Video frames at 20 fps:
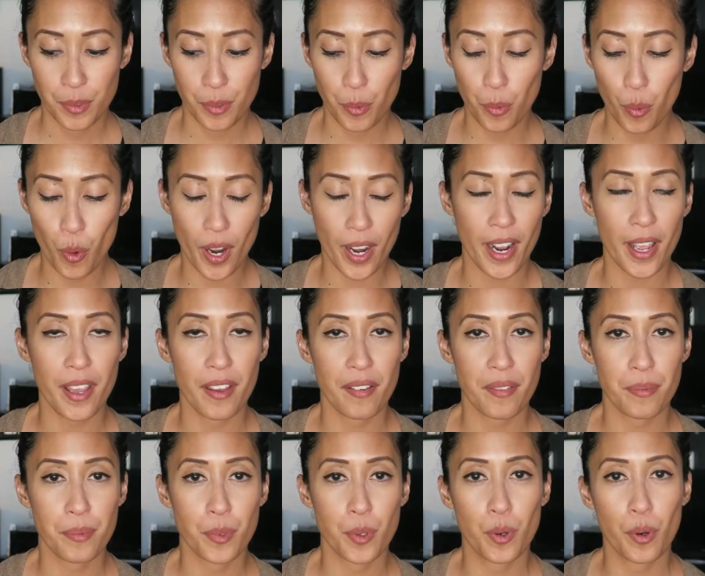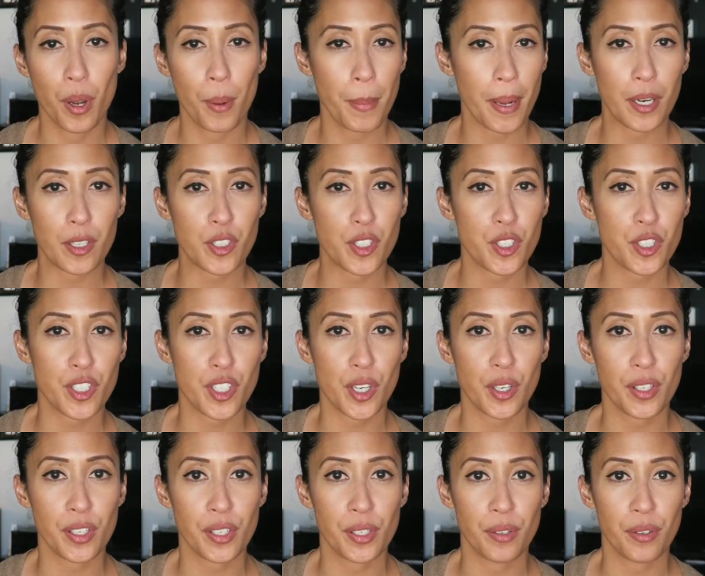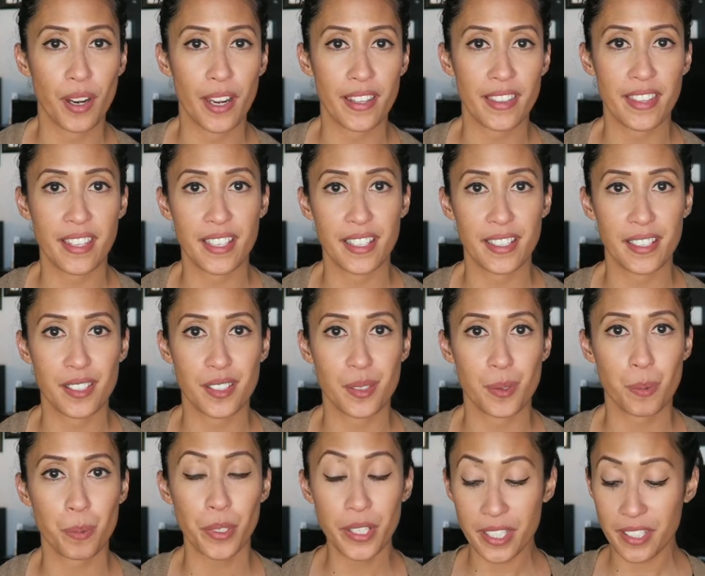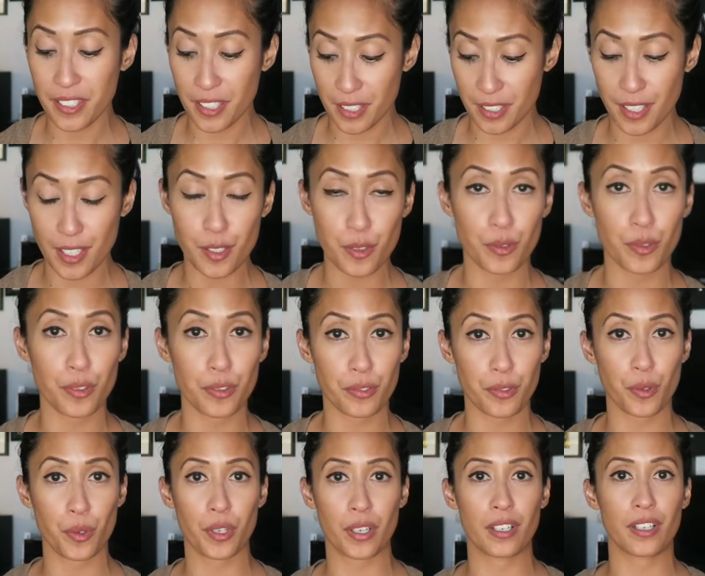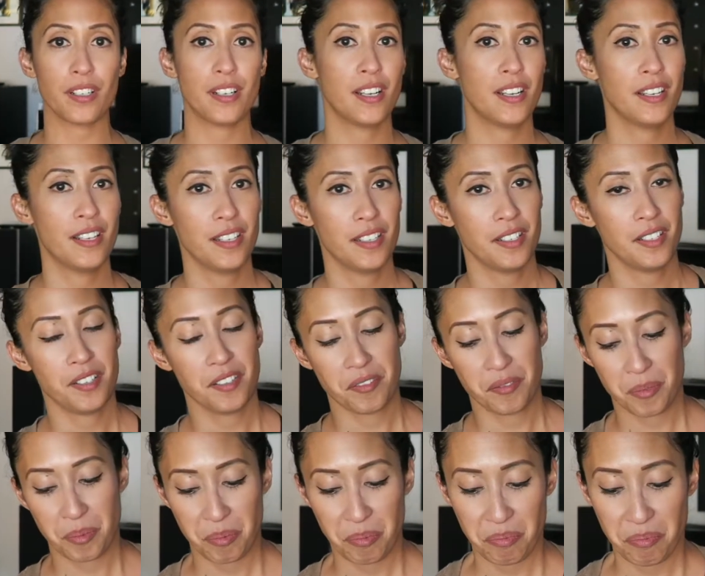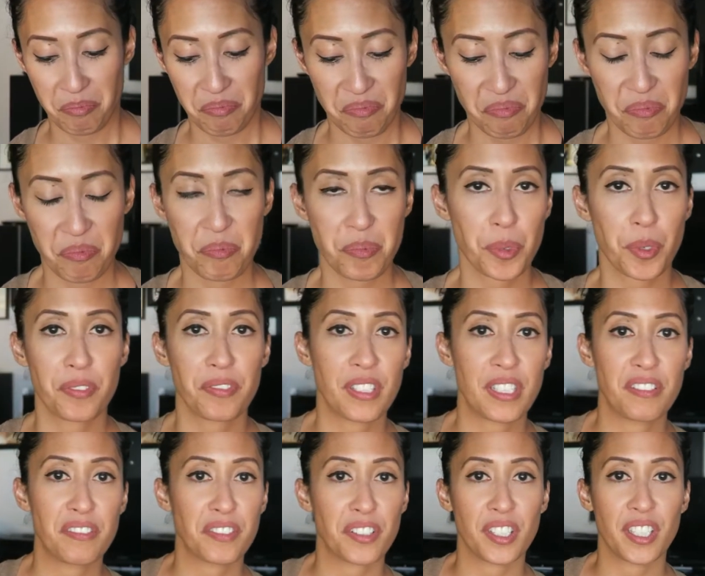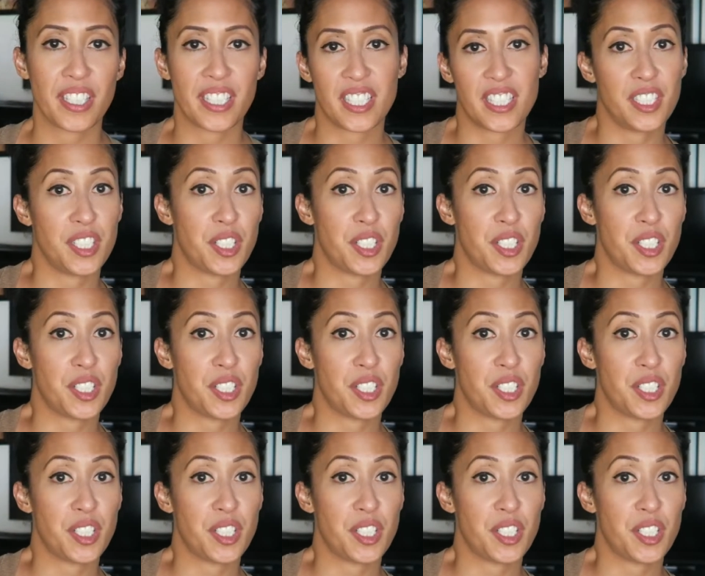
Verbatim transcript: What I'm about to show you, I think, is pretty successful for thrifting for like a